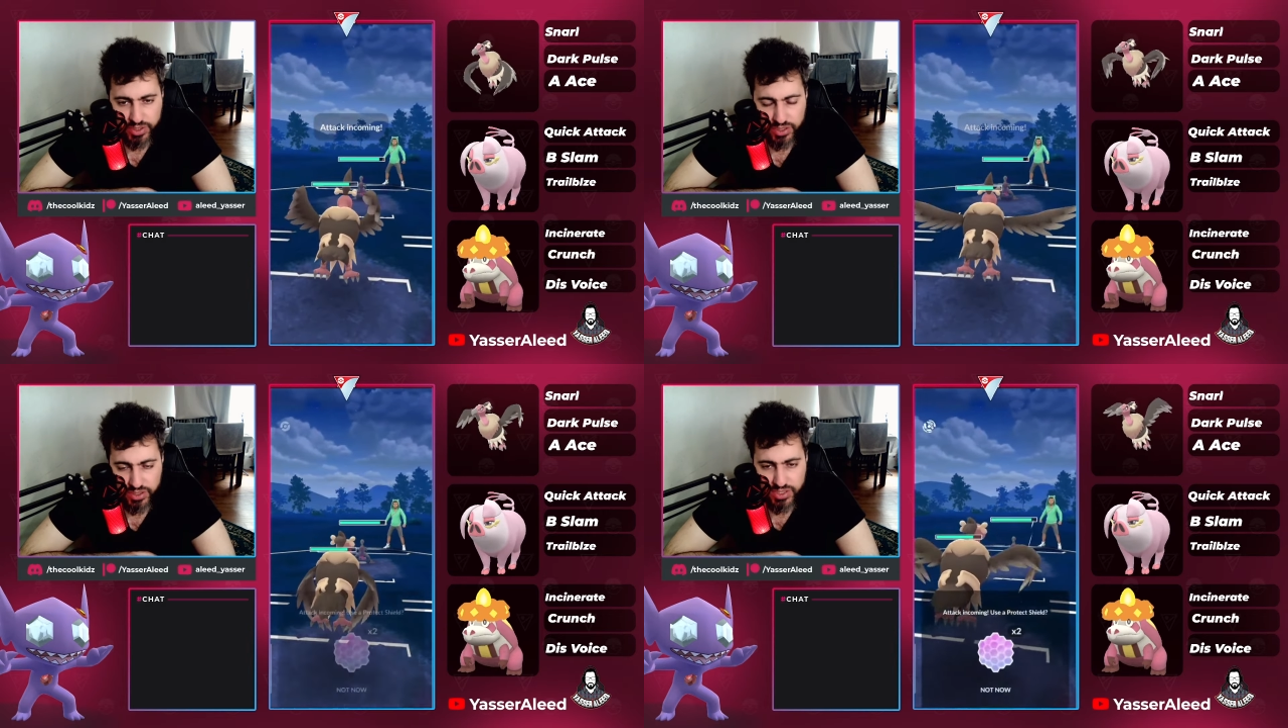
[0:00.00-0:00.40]

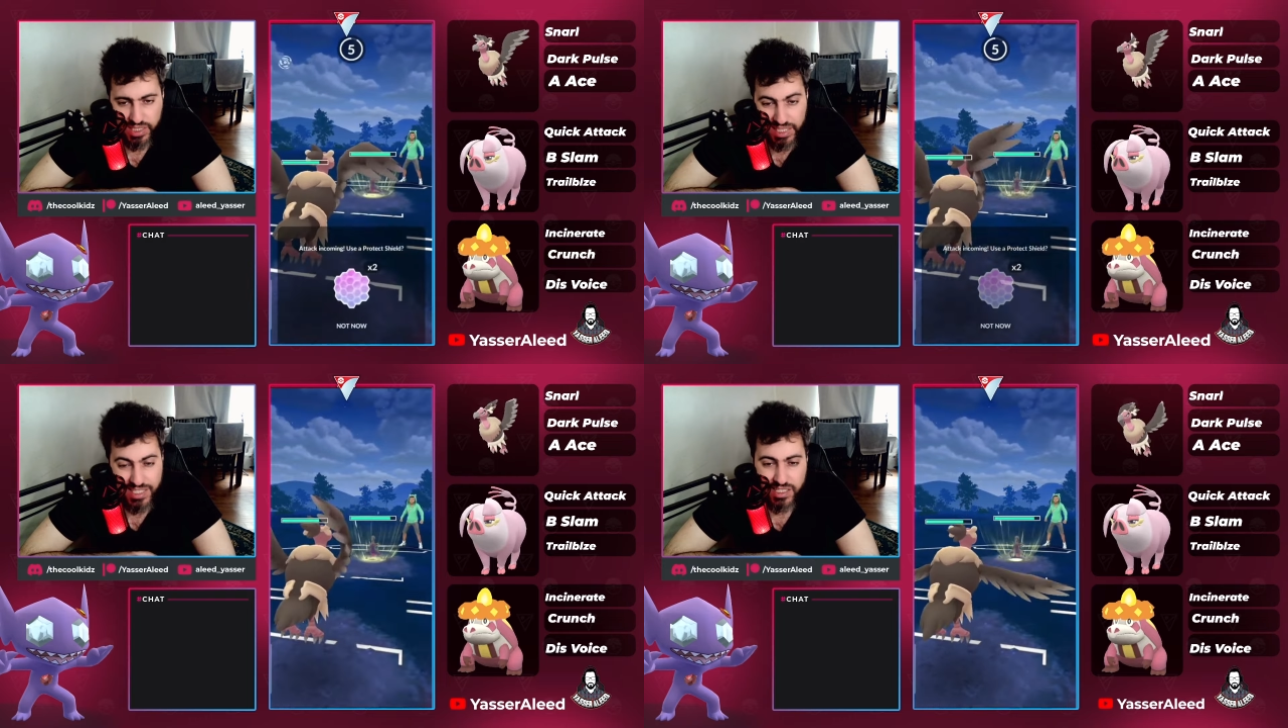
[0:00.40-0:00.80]
because
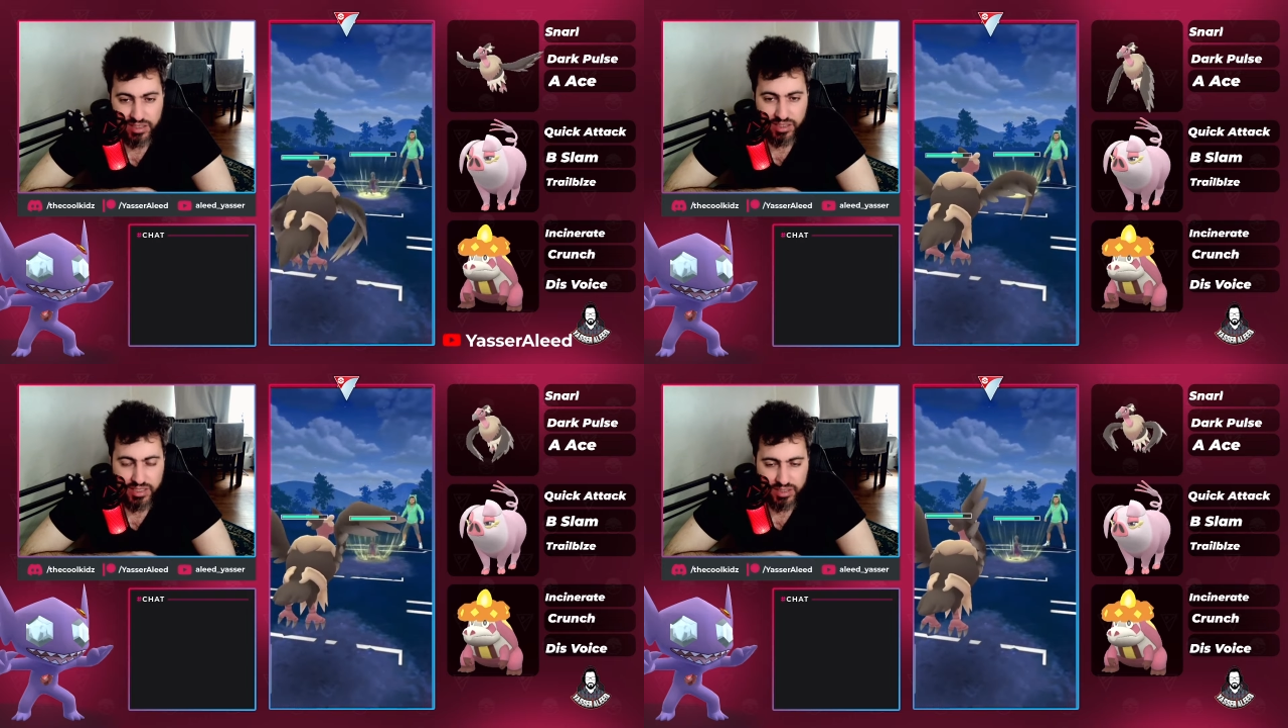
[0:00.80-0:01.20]

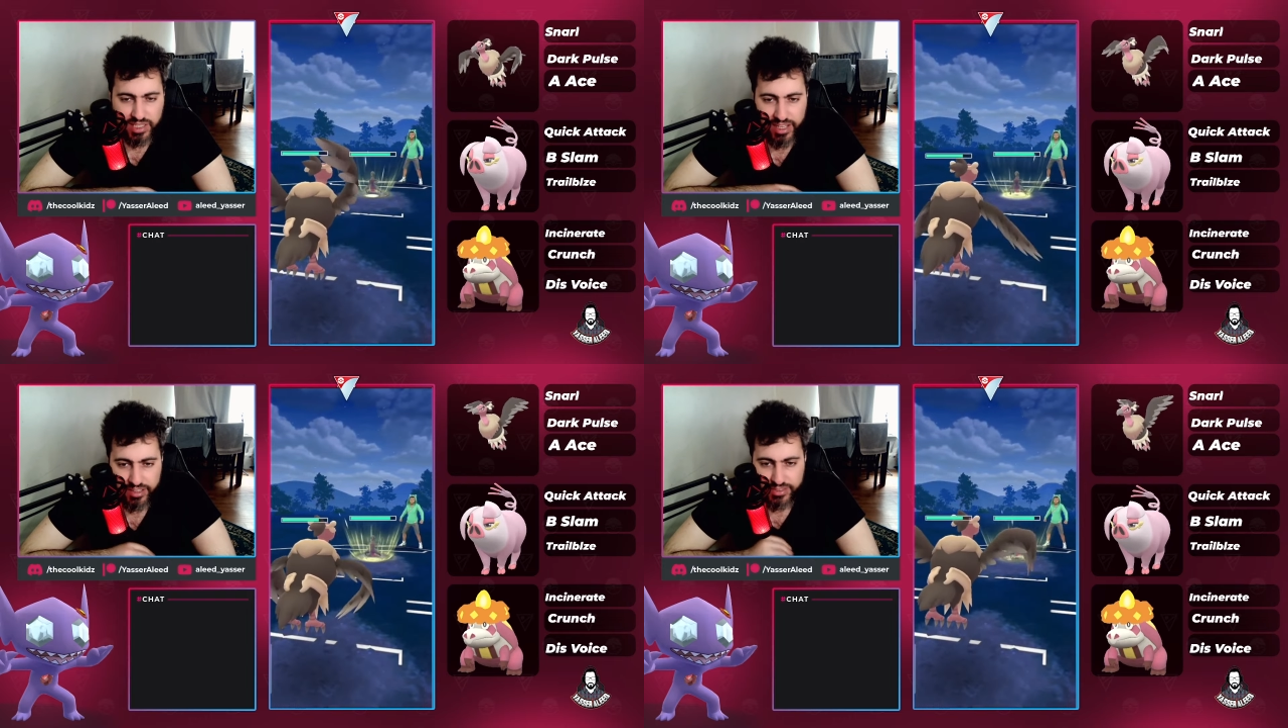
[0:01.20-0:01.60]
Salazzle doesn't
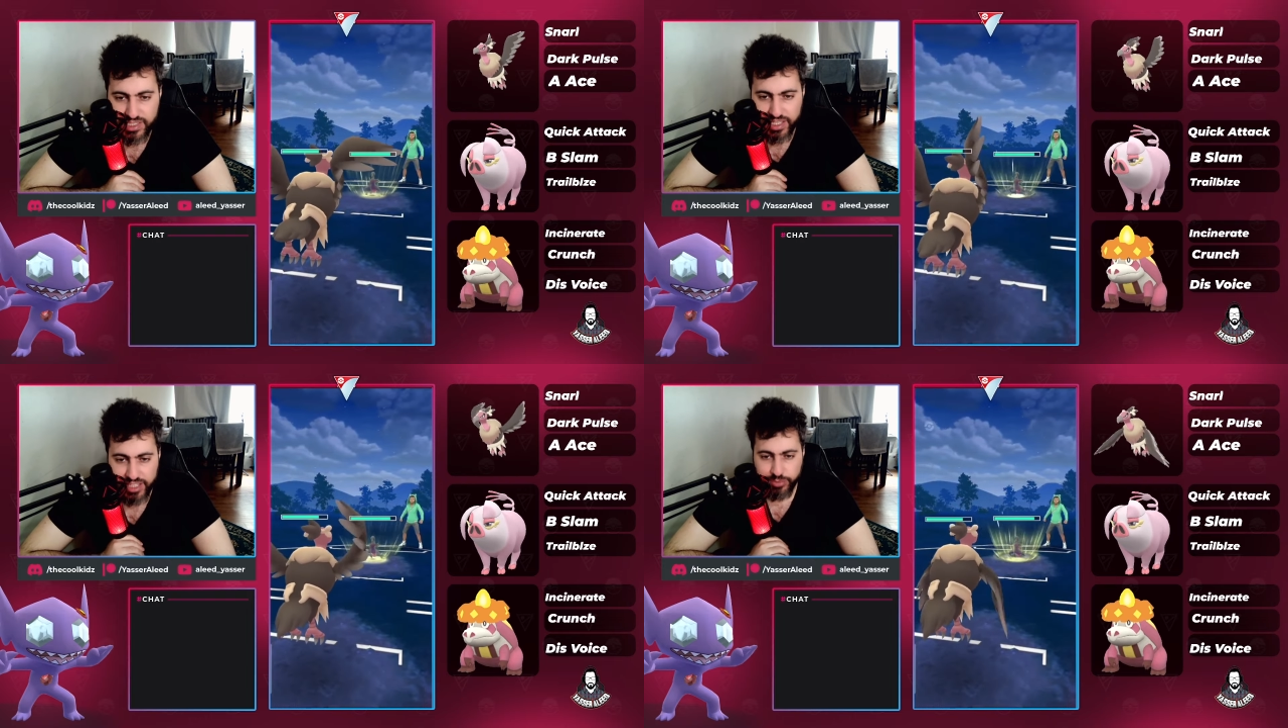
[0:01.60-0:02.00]
have
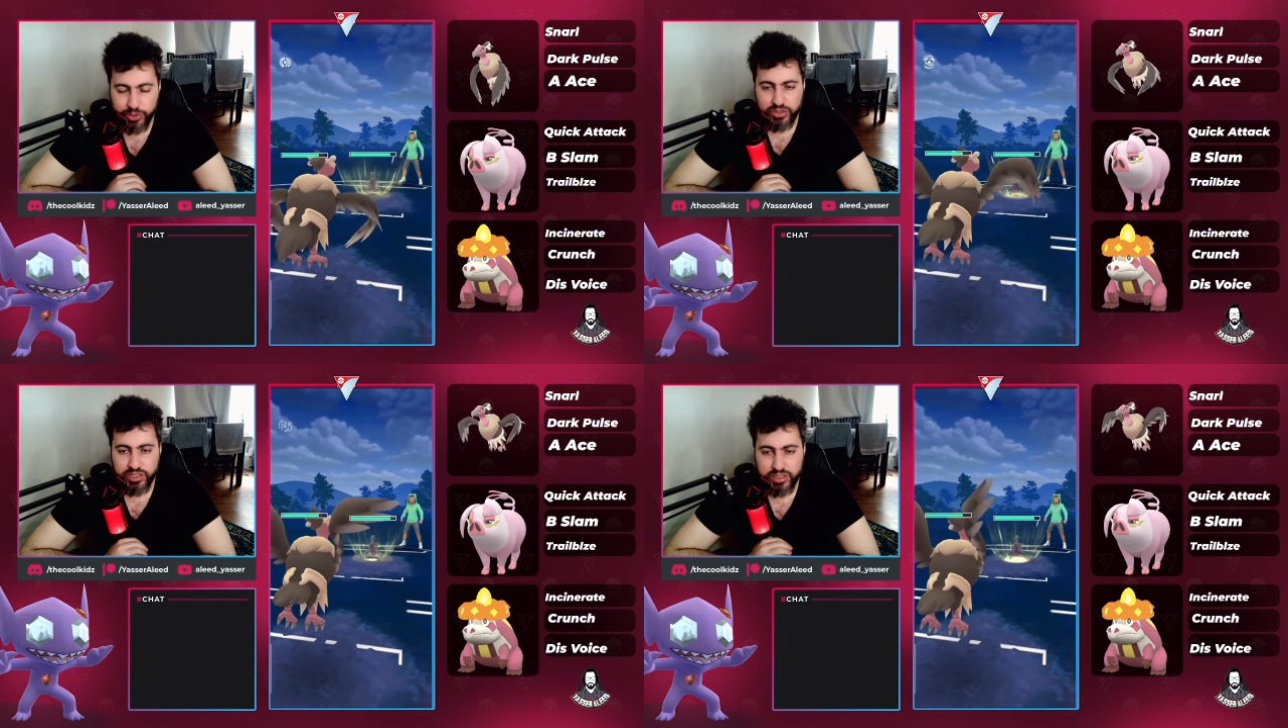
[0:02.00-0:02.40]
stat
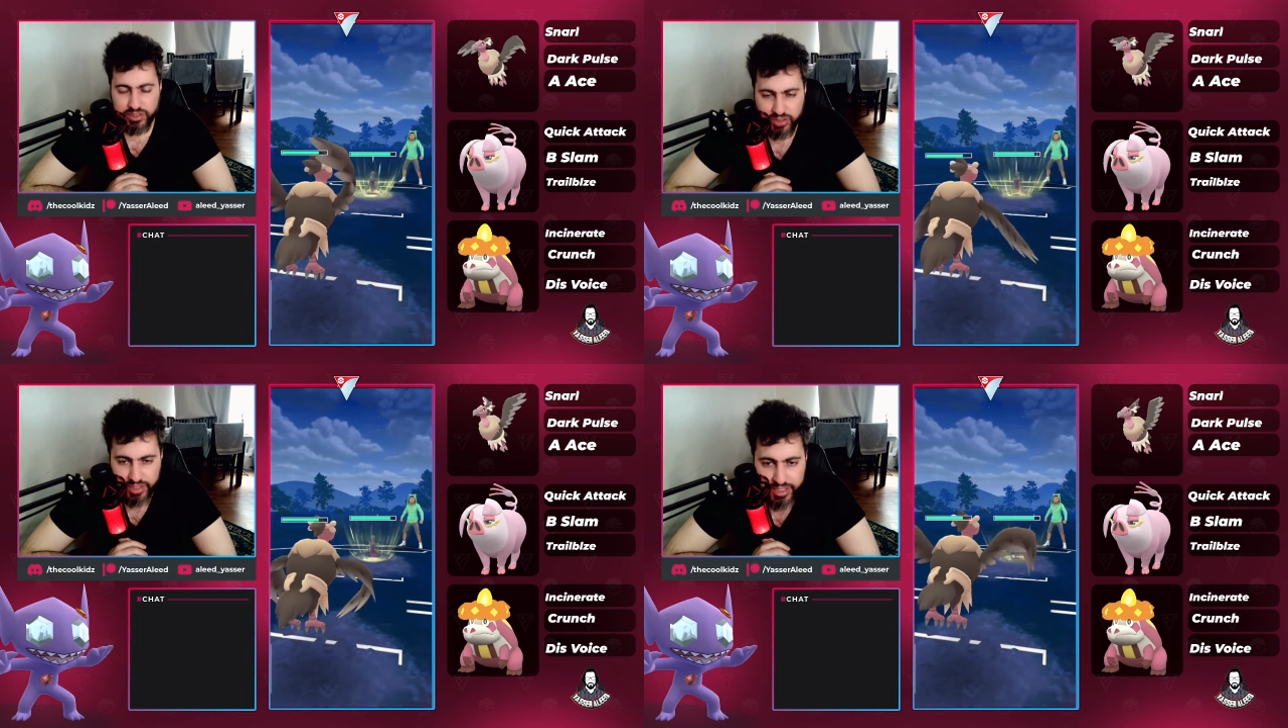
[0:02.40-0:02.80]
product,
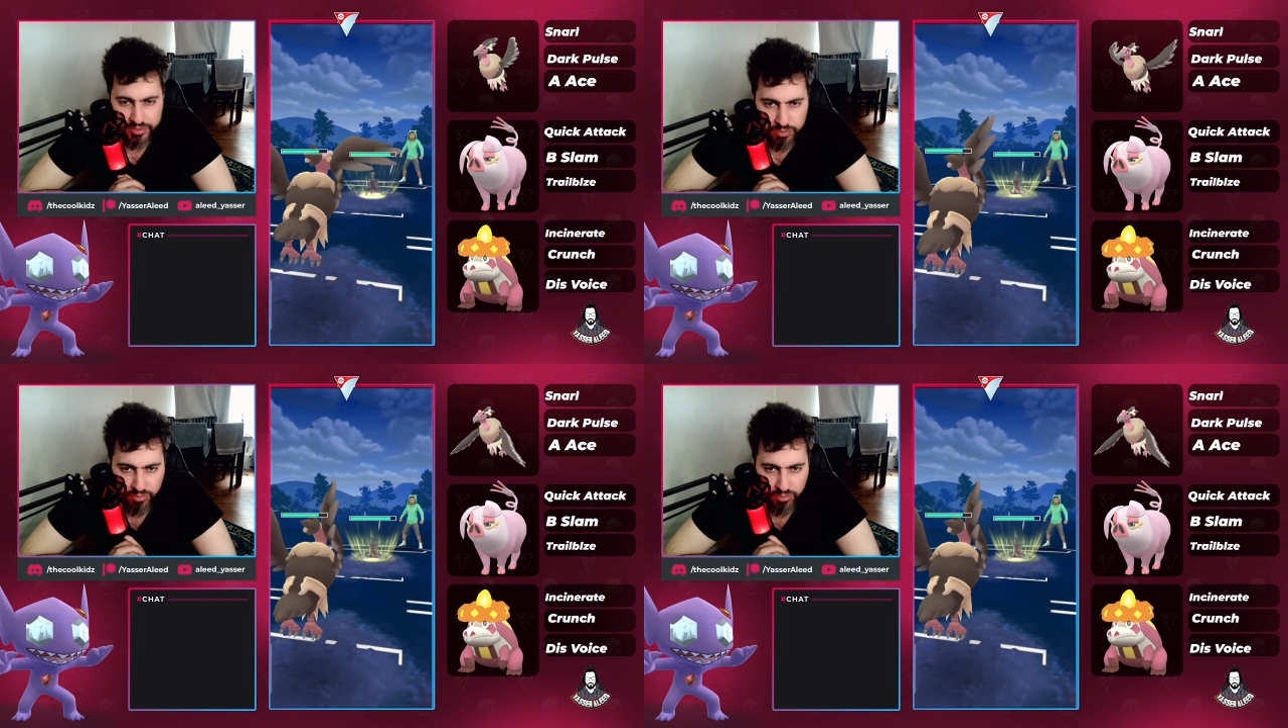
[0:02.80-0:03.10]
okay?